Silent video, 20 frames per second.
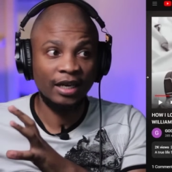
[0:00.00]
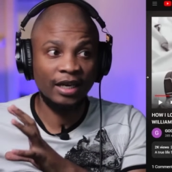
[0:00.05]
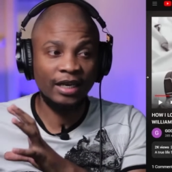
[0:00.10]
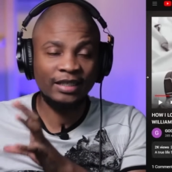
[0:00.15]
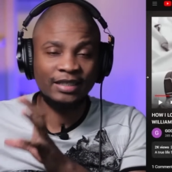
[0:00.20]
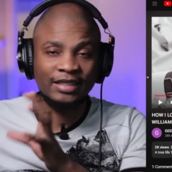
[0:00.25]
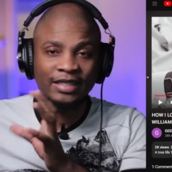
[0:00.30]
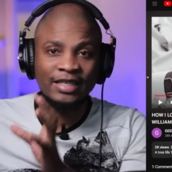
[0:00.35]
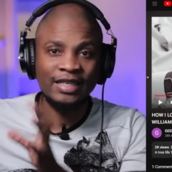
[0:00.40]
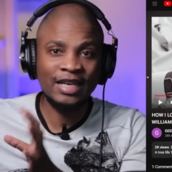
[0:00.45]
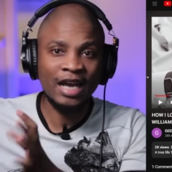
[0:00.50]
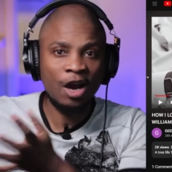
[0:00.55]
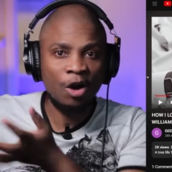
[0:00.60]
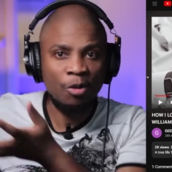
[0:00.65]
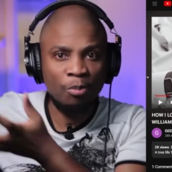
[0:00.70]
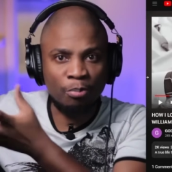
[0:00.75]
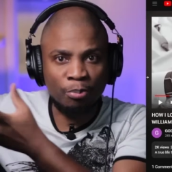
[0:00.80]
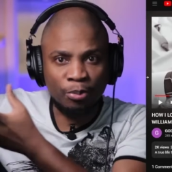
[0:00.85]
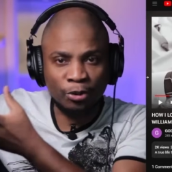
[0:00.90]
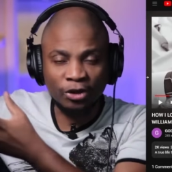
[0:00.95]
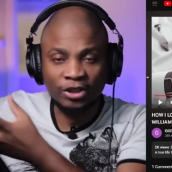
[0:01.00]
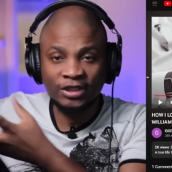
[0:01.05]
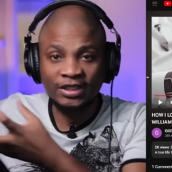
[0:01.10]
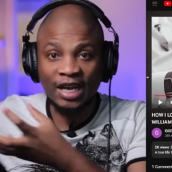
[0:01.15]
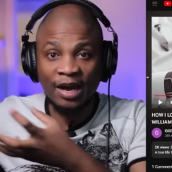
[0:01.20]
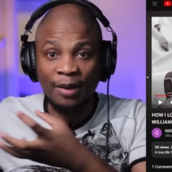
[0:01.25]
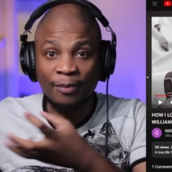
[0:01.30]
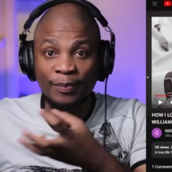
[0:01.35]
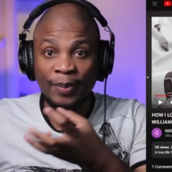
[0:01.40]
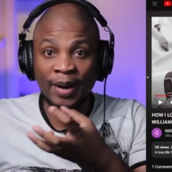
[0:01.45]
it now brought
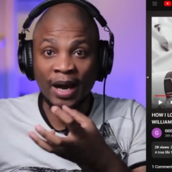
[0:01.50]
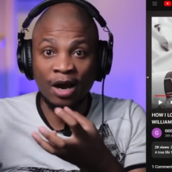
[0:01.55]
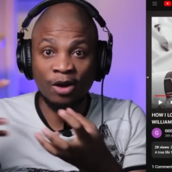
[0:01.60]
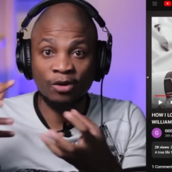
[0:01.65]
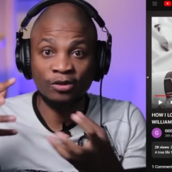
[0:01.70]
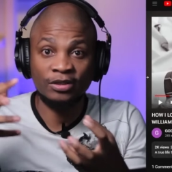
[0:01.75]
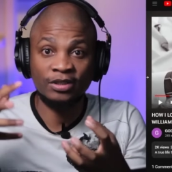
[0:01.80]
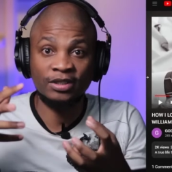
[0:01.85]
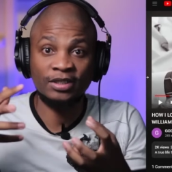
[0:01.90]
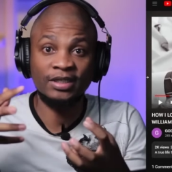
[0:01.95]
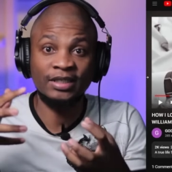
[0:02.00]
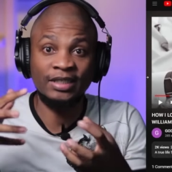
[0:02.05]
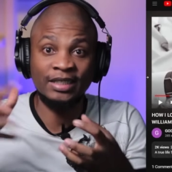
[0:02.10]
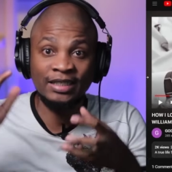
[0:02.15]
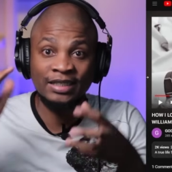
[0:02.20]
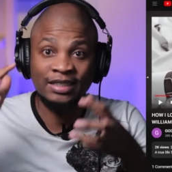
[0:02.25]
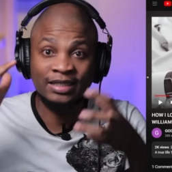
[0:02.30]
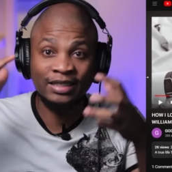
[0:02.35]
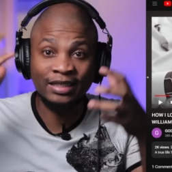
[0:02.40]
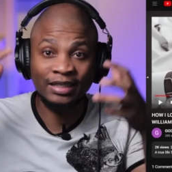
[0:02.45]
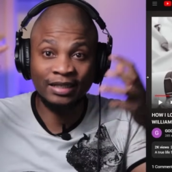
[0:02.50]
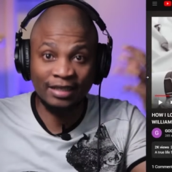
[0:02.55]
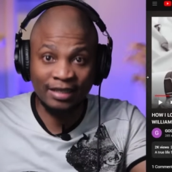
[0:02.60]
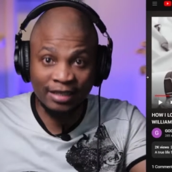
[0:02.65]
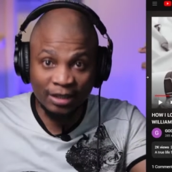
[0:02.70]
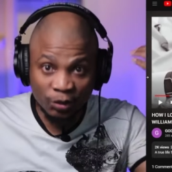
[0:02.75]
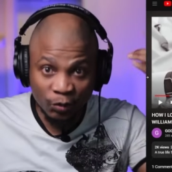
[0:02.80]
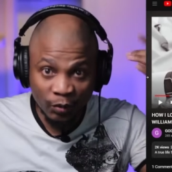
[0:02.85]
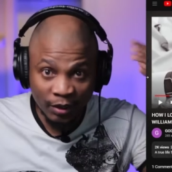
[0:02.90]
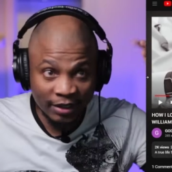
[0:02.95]
about these
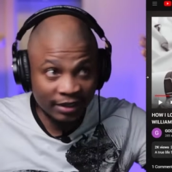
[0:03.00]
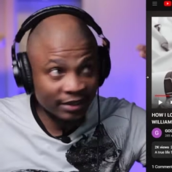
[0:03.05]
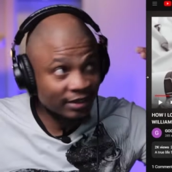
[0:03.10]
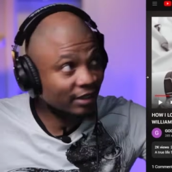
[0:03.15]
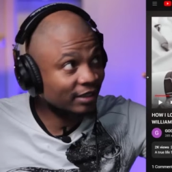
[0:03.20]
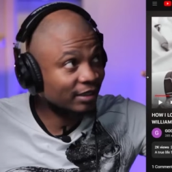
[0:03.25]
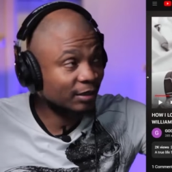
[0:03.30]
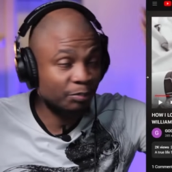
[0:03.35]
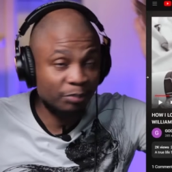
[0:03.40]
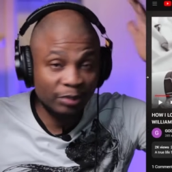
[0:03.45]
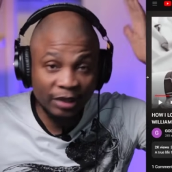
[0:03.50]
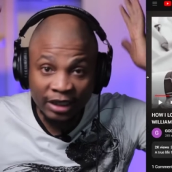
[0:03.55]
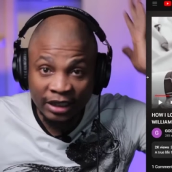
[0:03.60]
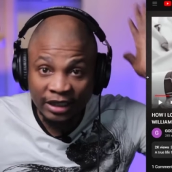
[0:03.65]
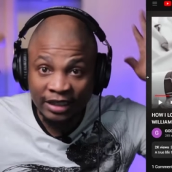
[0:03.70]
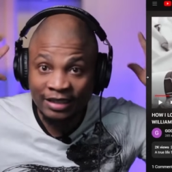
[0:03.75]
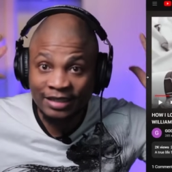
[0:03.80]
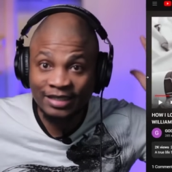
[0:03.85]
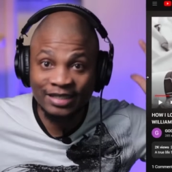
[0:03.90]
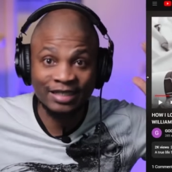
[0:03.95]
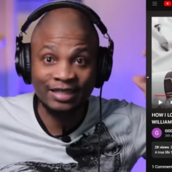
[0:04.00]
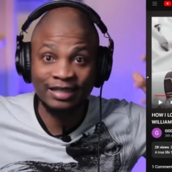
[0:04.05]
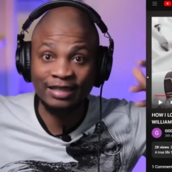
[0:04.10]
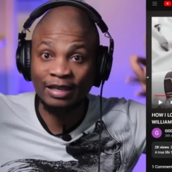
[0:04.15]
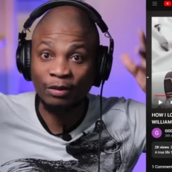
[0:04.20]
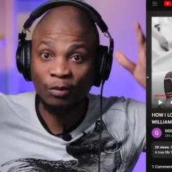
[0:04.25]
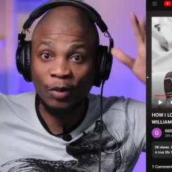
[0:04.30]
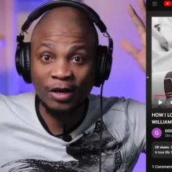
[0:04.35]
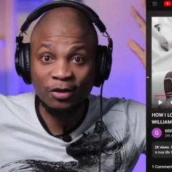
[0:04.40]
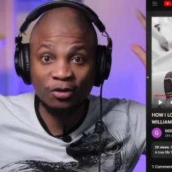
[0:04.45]
ritualistic spirits
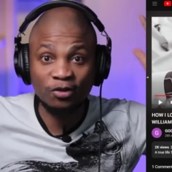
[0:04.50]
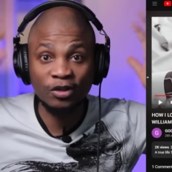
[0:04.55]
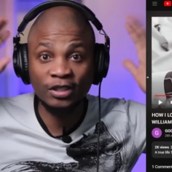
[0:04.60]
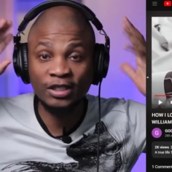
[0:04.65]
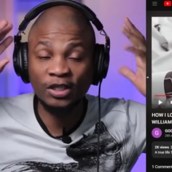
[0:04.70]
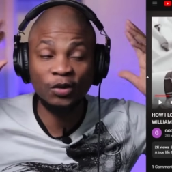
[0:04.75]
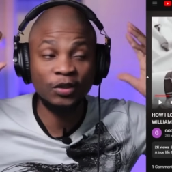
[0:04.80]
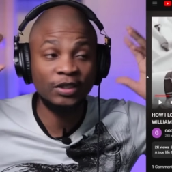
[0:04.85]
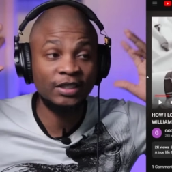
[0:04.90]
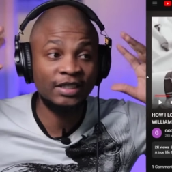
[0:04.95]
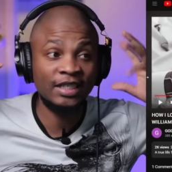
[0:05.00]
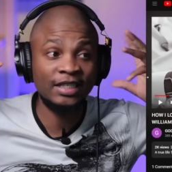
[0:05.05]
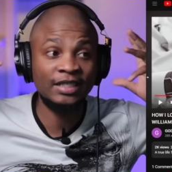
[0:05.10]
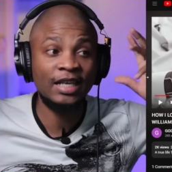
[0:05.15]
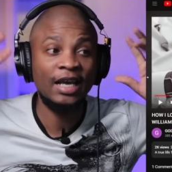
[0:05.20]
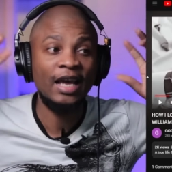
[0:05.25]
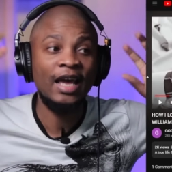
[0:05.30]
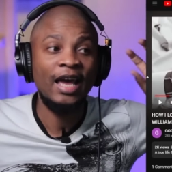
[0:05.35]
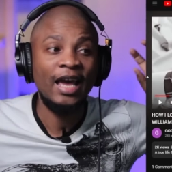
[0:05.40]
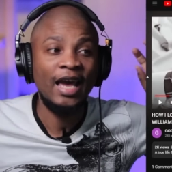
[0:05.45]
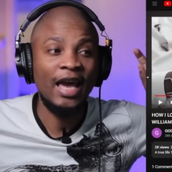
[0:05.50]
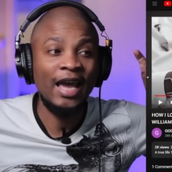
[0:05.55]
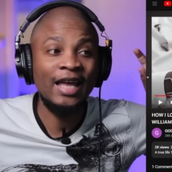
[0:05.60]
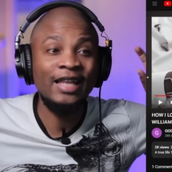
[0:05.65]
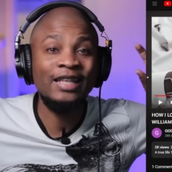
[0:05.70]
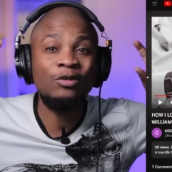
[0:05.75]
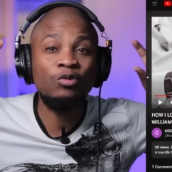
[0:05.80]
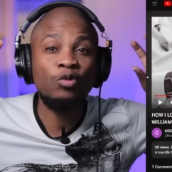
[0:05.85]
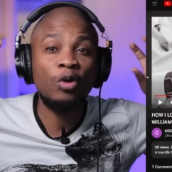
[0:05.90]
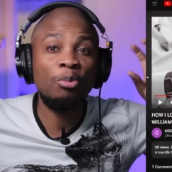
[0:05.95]
and whatnot and all these things,
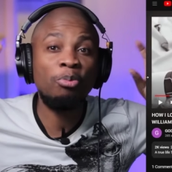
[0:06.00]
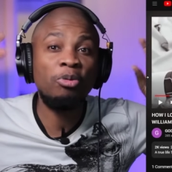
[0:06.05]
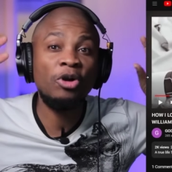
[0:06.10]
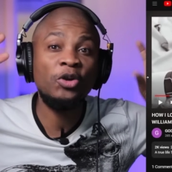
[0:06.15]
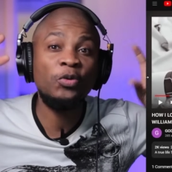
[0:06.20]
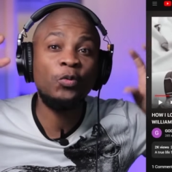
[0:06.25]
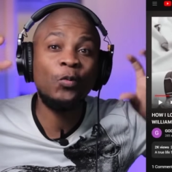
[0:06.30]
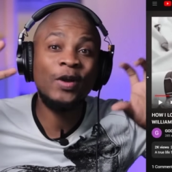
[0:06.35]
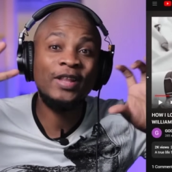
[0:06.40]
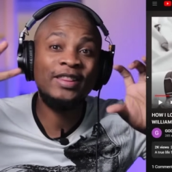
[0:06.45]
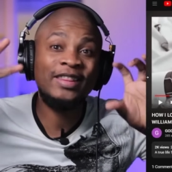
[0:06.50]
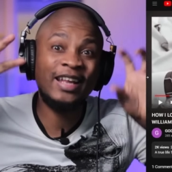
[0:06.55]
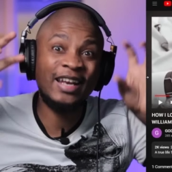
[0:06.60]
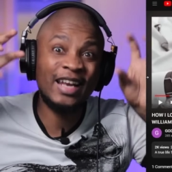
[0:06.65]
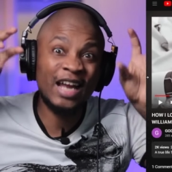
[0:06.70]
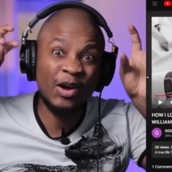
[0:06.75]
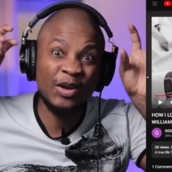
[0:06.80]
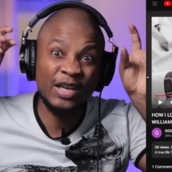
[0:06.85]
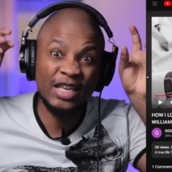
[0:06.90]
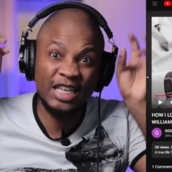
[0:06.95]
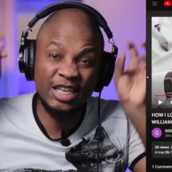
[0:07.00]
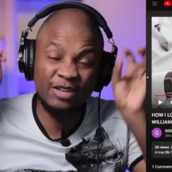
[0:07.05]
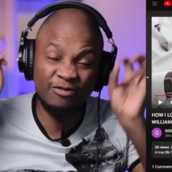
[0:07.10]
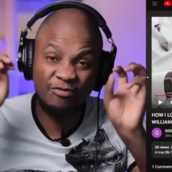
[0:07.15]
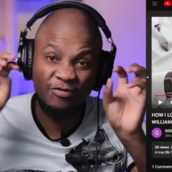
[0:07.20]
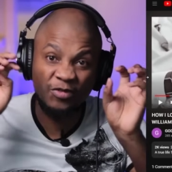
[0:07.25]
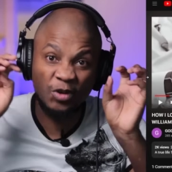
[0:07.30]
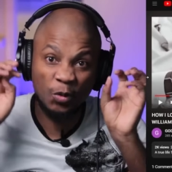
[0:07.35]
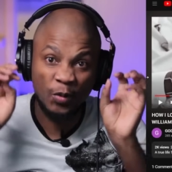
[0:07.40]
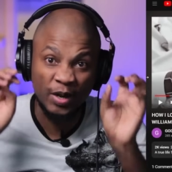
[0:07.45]
and to a point where they now
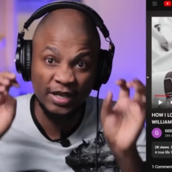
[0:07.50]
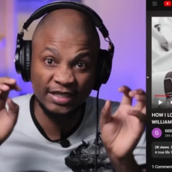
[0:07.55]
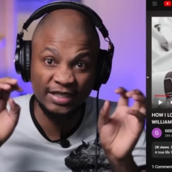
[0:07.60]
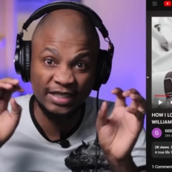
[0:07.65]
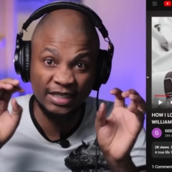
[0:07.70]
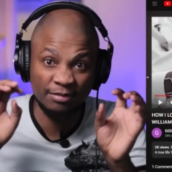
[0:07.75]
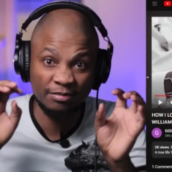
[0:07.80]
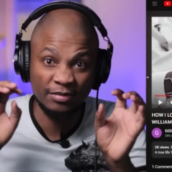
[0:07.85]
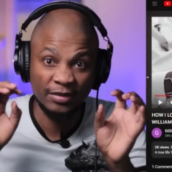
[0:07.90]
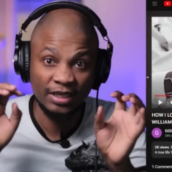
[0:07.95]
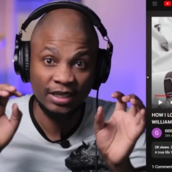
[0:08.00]
influenced him